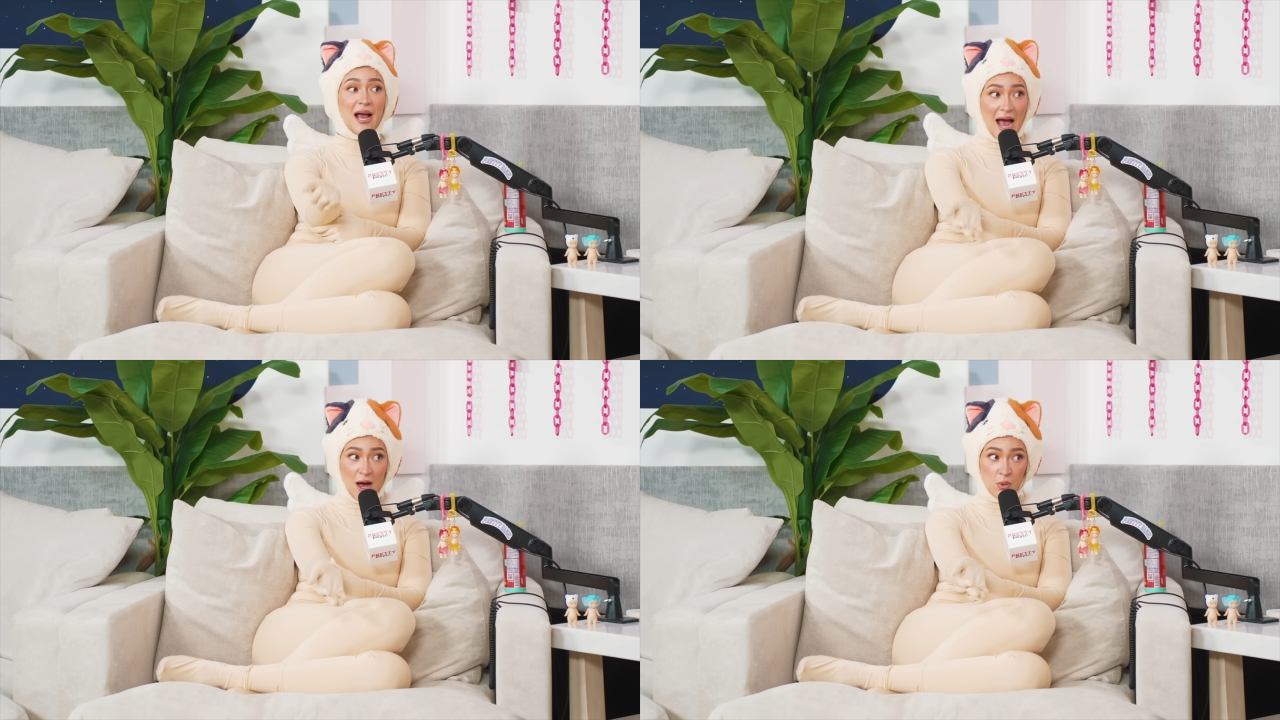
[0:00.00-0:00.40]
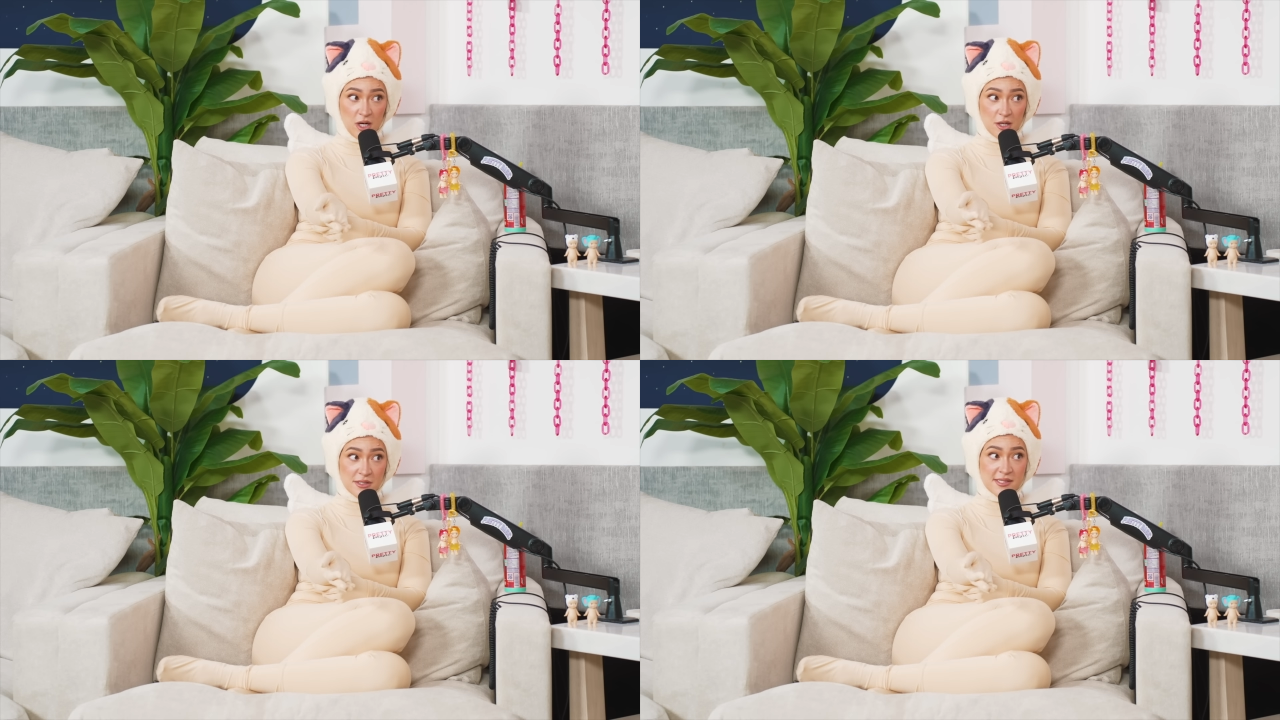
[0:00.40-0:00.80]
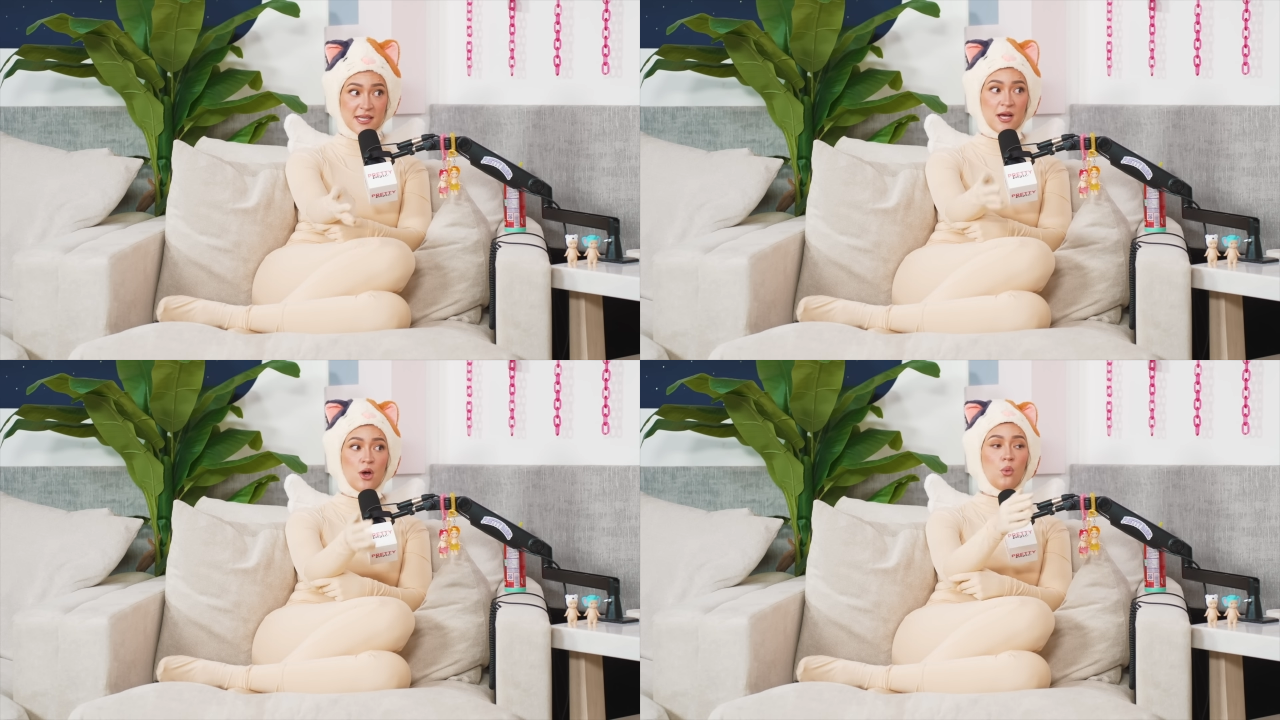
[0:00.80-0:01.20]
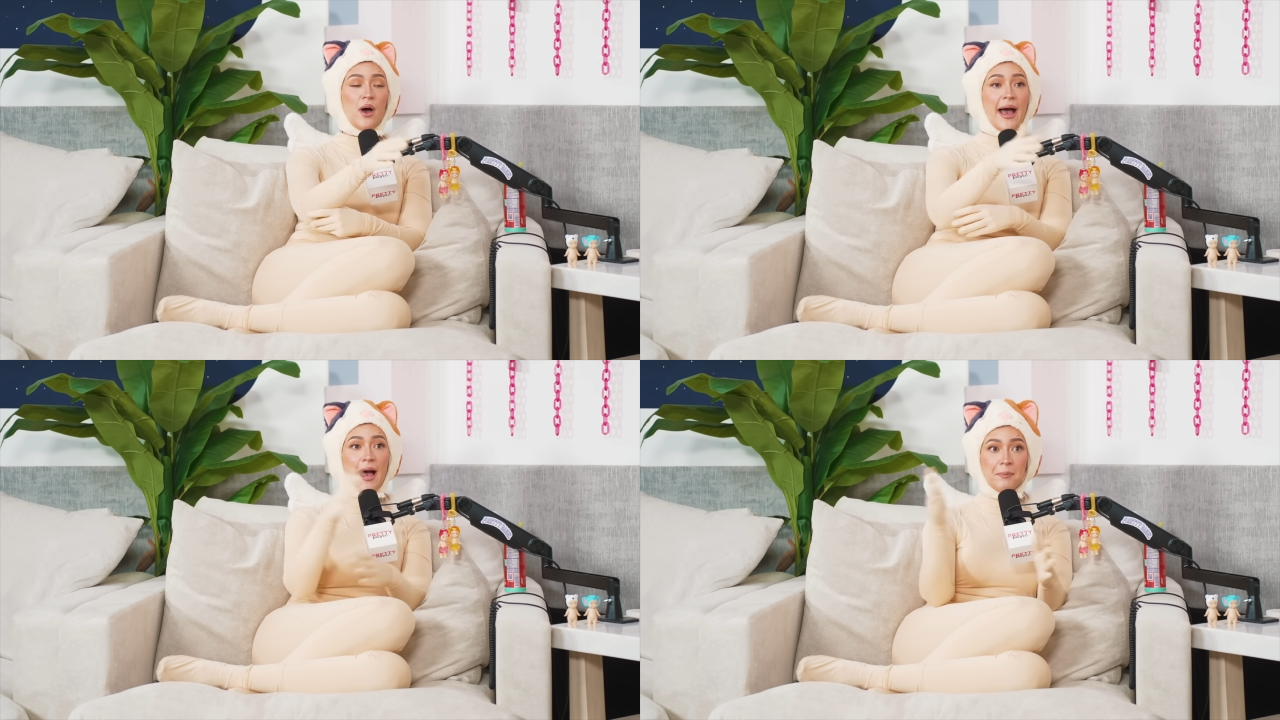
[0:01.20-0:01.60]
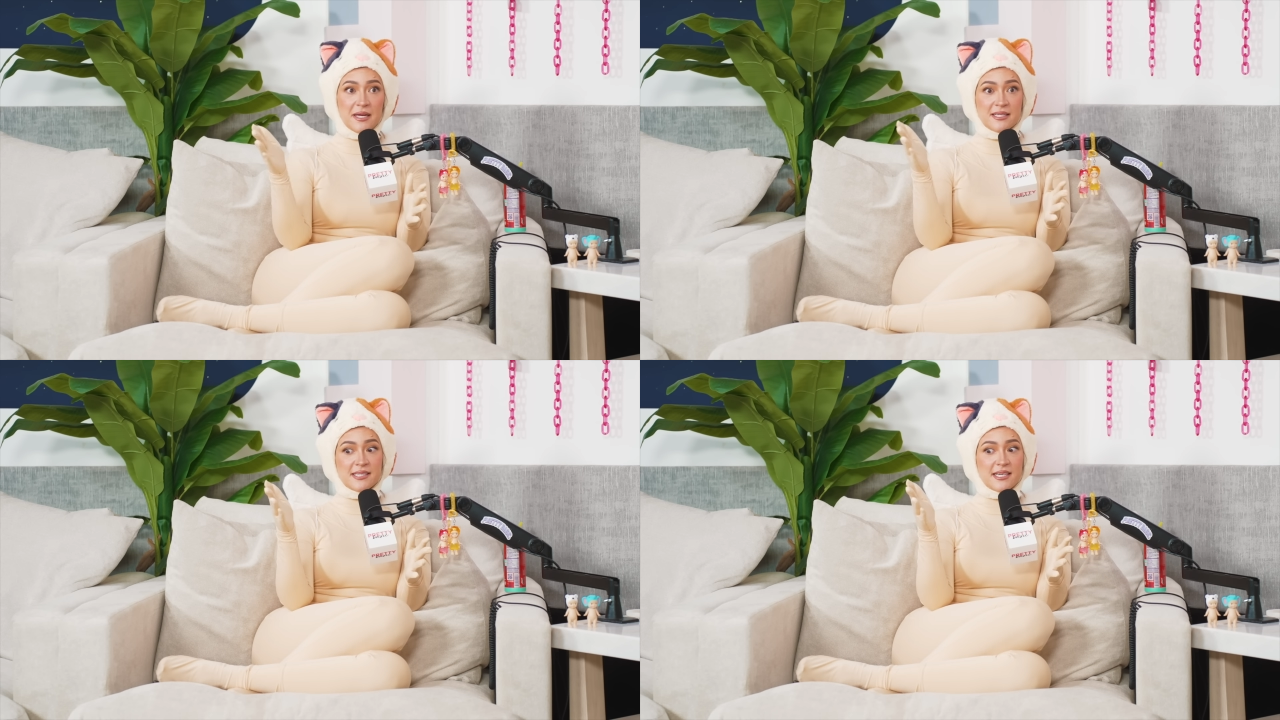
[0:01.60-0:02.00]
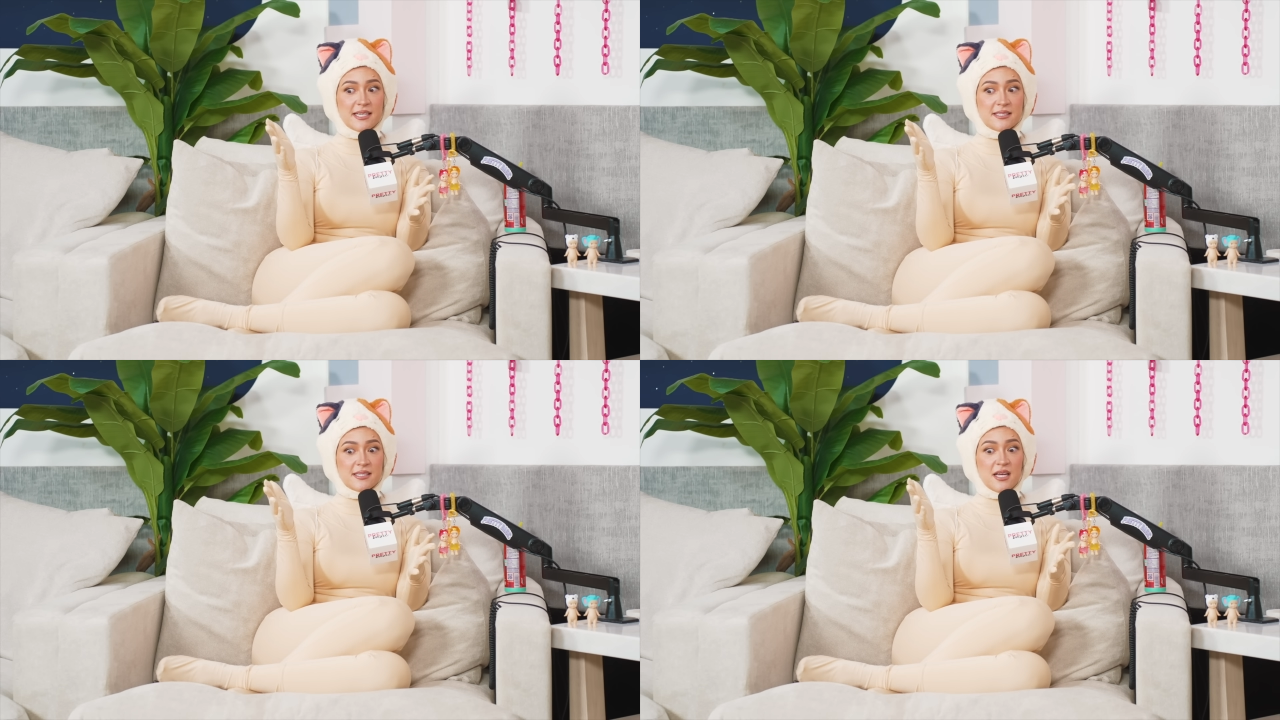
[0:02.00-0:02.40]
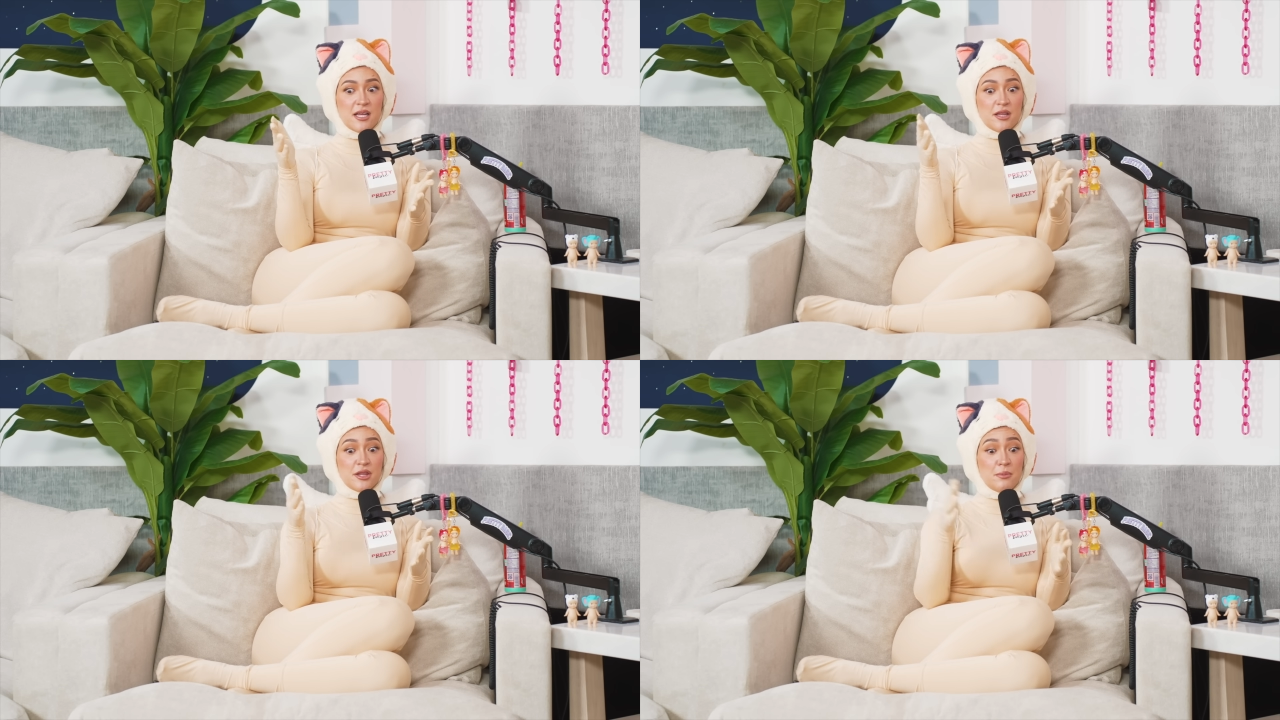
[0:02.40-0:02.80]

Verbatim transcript: hours, what happens is the,